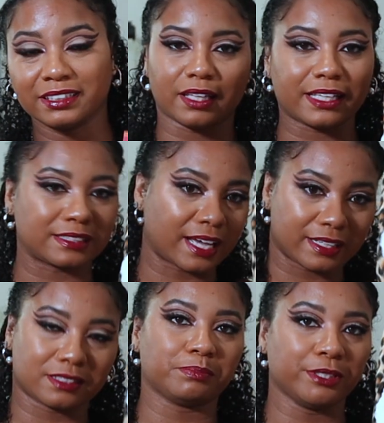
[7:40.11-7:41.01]
That's
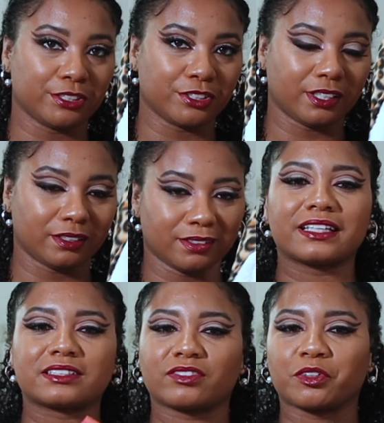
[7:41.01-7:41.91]
9 is pushing it.
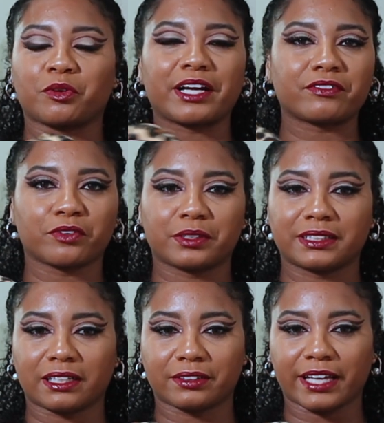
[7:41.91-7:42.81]
It's great for $1.